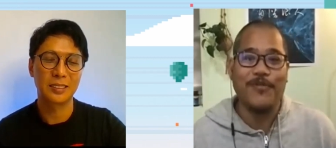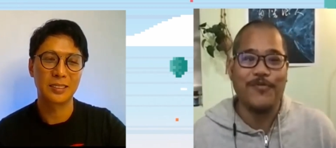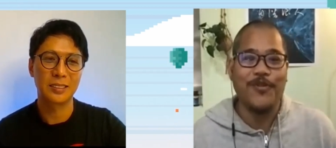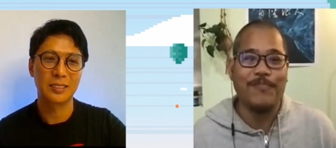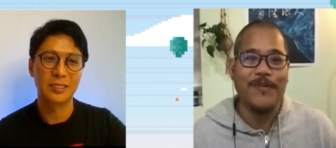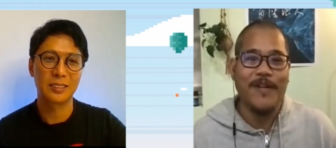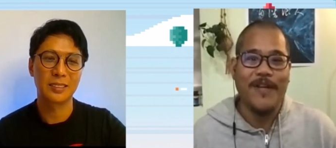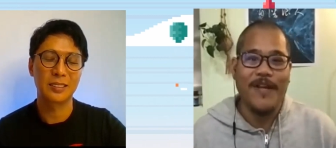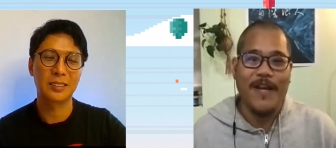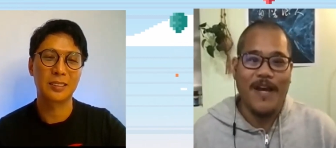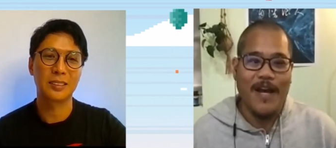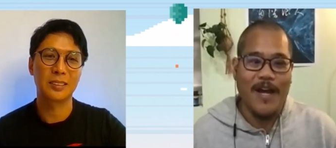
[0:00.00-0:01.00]
Speaker 1: group,
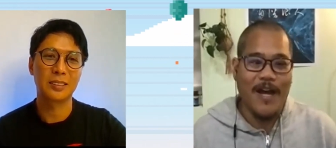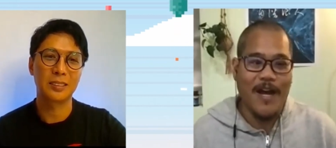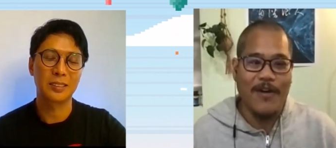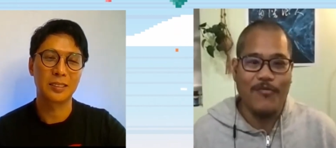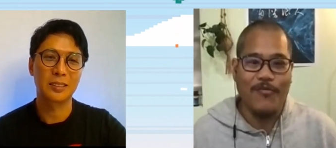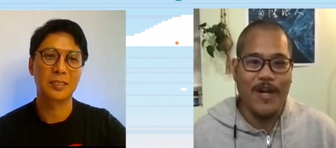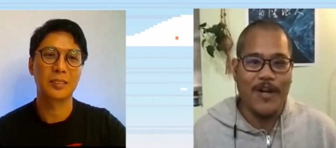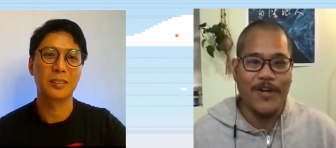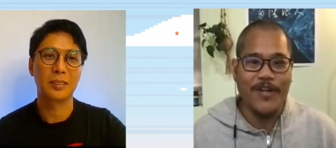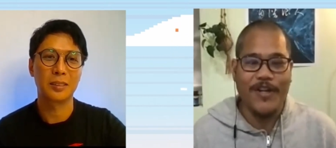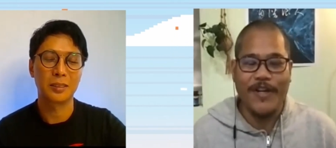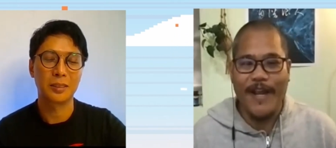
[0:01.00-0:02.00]
uh, where you
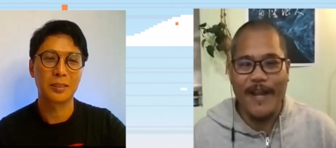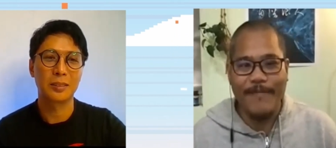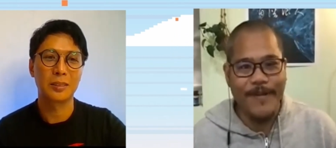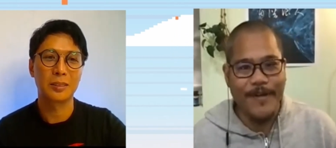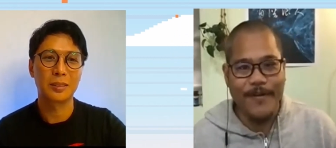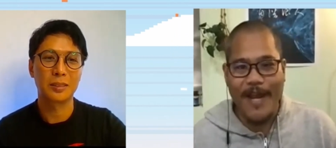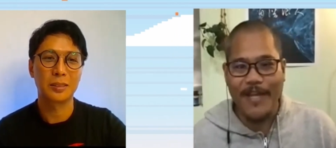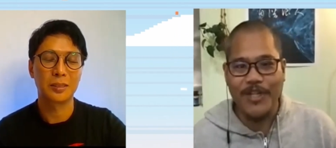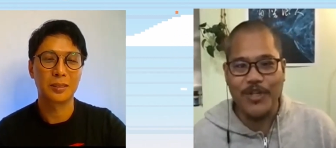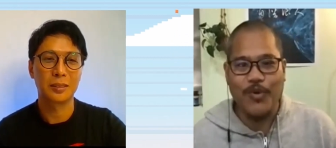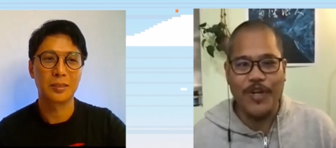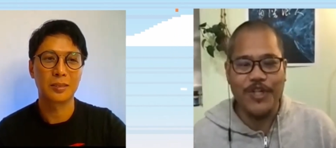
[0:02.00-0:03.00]
can you know ask
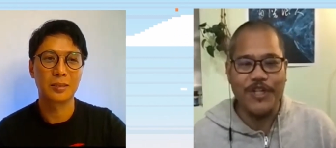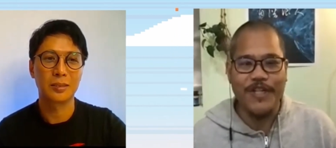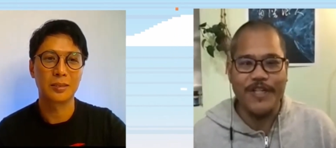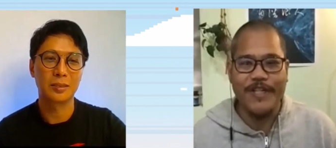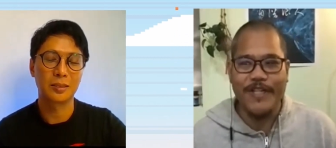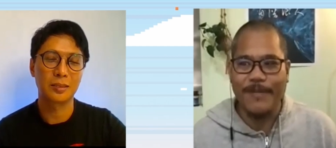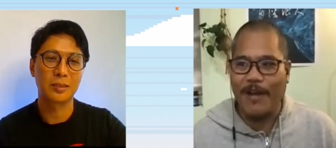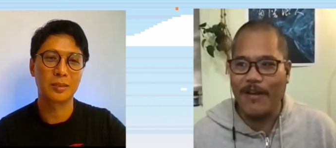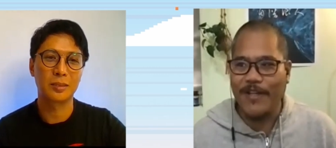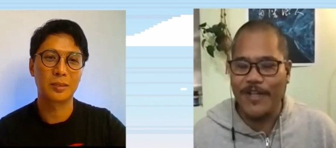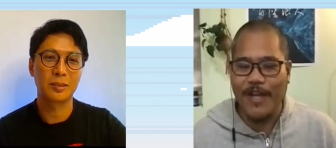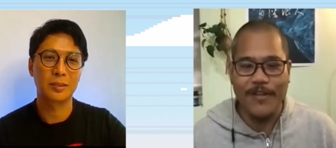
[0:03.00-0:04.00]
questions about
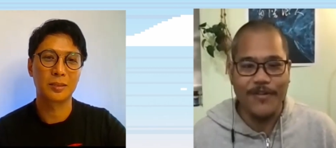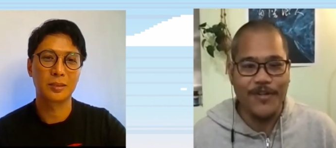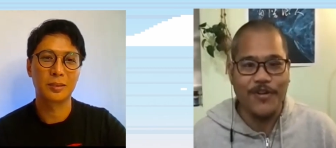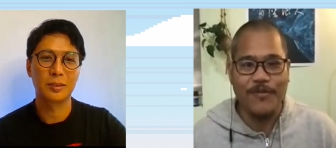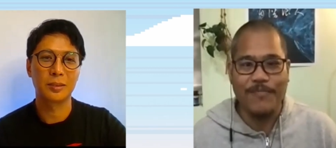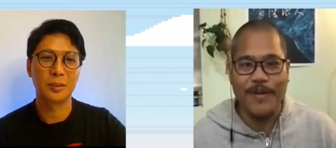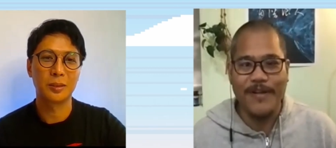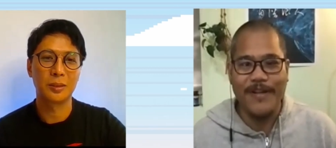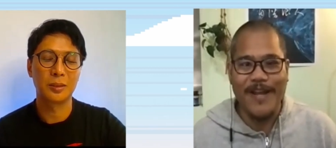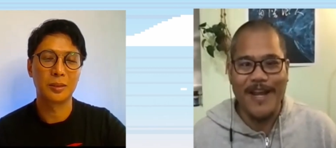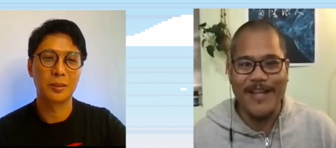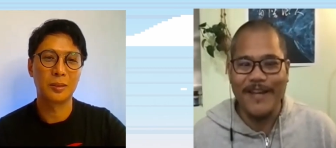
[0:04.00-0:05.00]
Xiaoliuqiu. But I
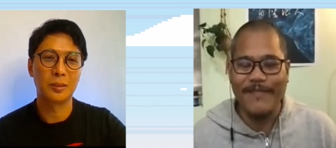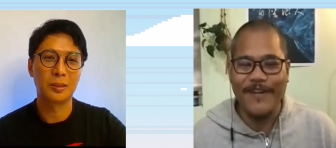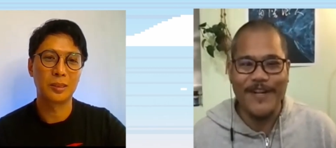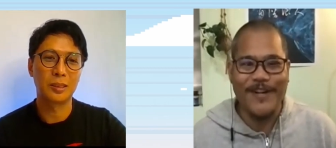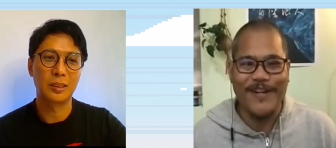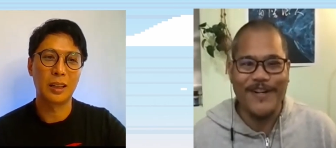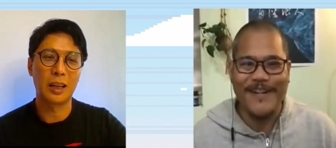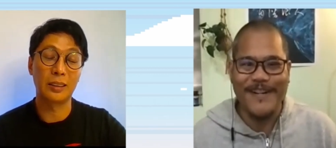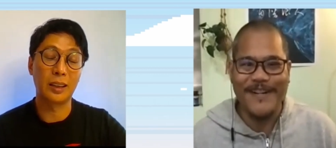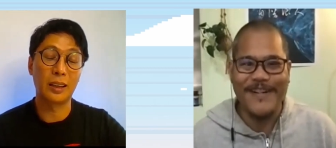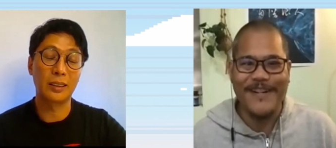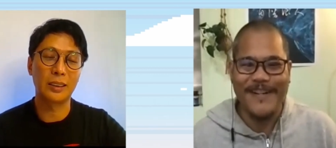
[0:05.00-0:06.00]
love it here.
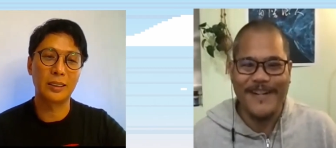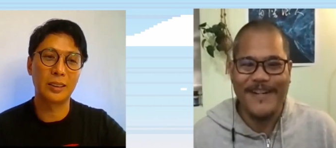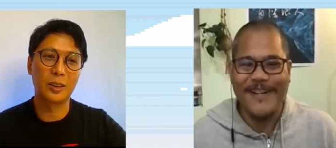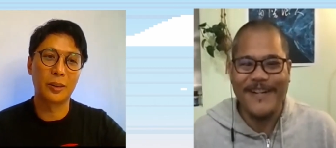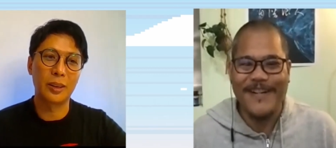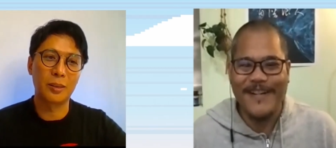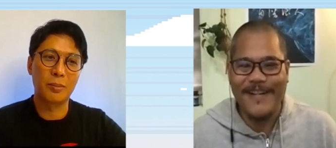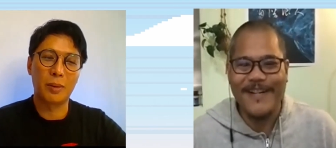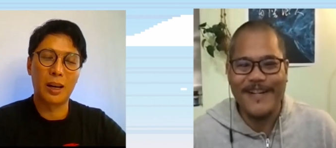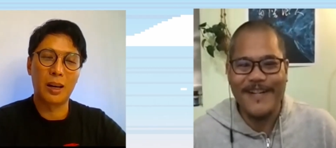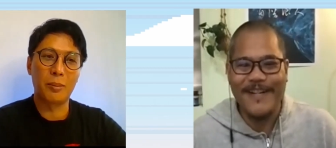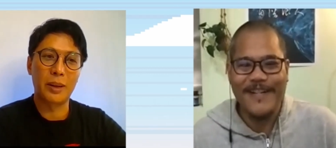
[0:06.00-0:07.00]
Speaker 2: I, I didn't know it
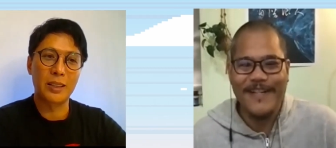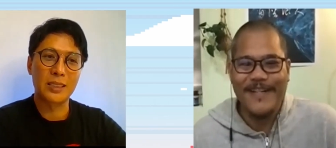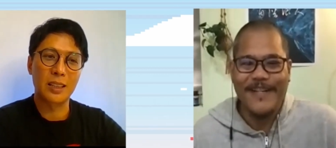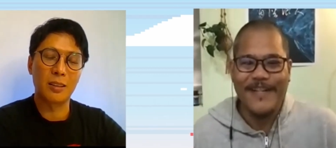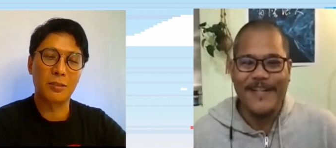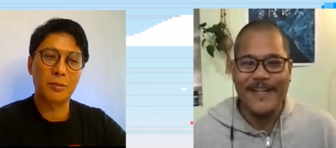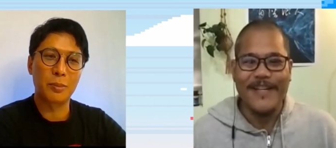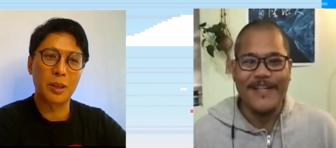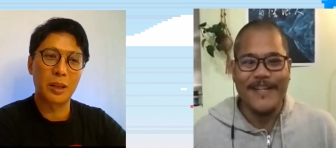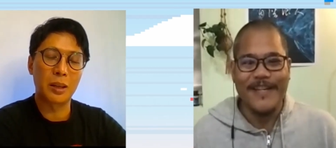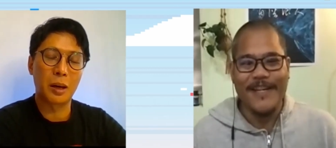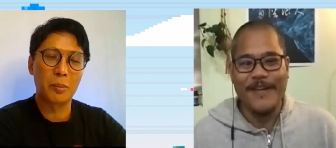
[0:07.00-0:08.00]
uh, myself
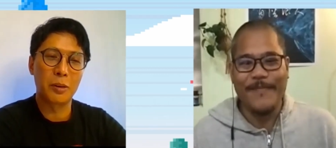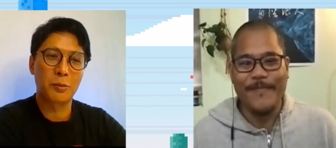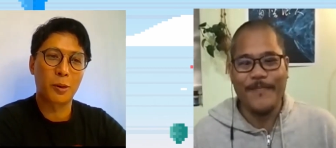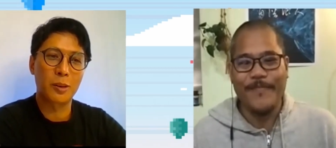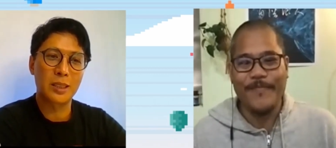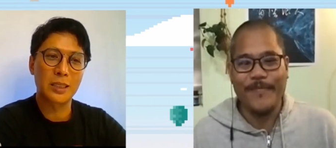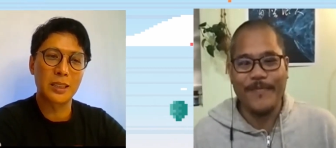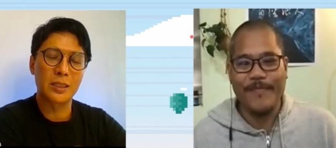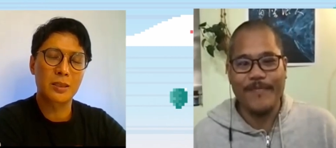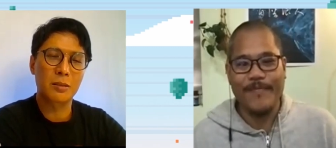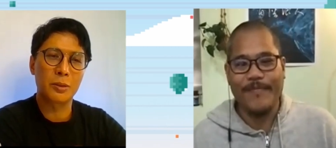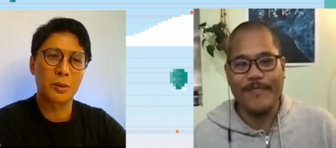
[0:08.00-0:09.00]
yeah. before this
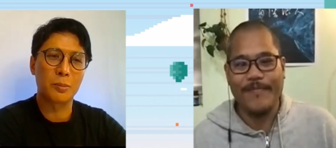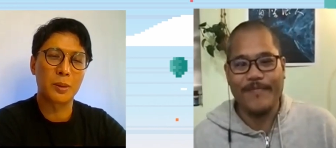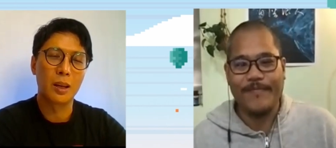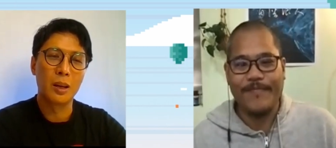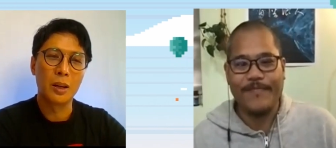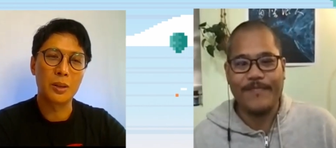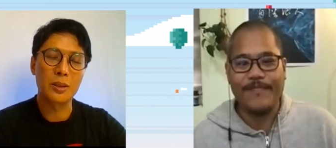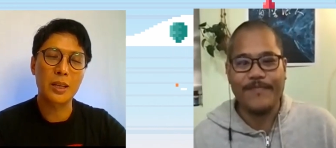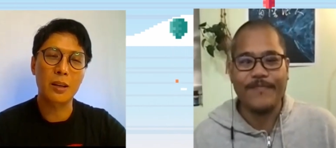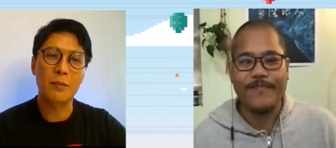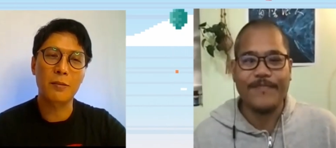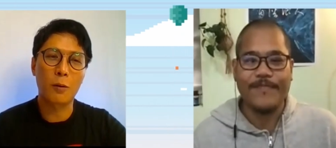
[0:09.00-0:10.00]
interview, but you
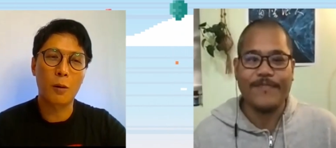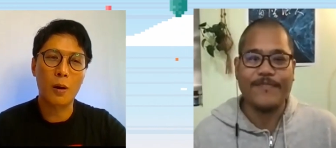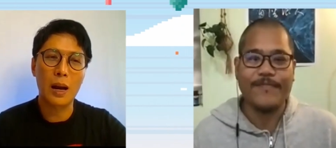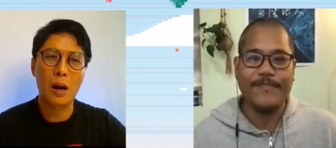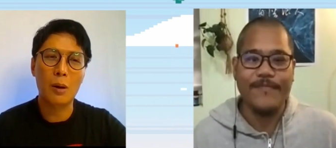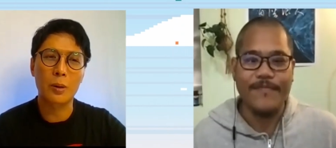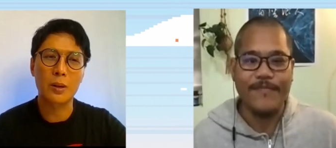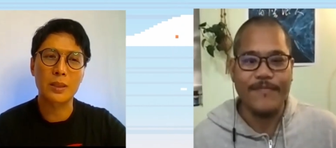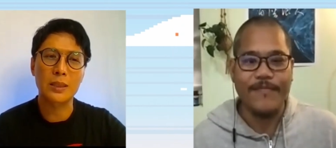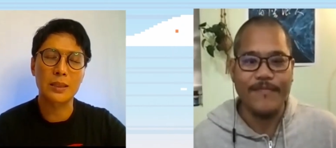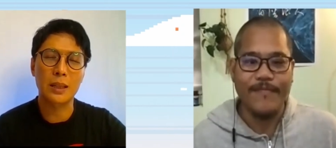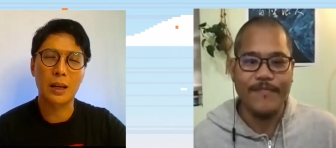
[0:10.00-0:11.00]
said four
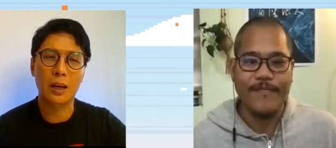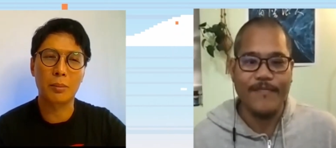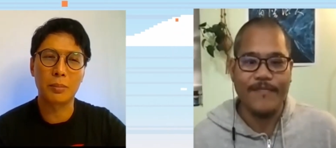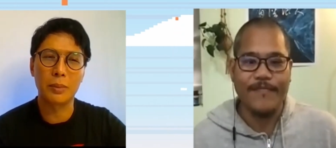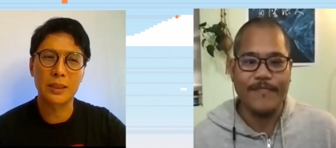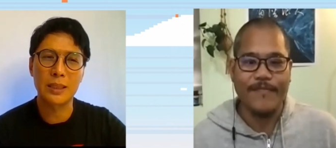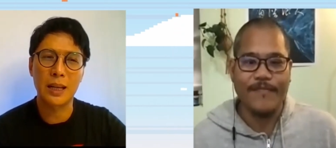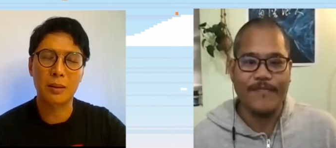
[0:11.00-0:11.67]
hours. Um, is